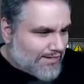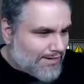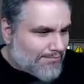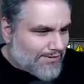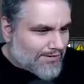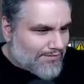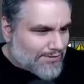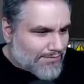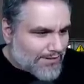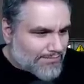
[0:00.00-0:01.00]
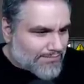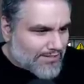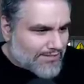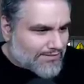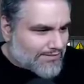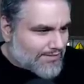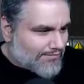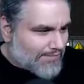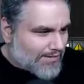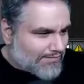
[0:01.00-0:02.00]
I'm real confused about some things and
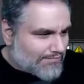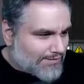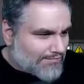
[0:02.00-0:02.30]
stuff, man.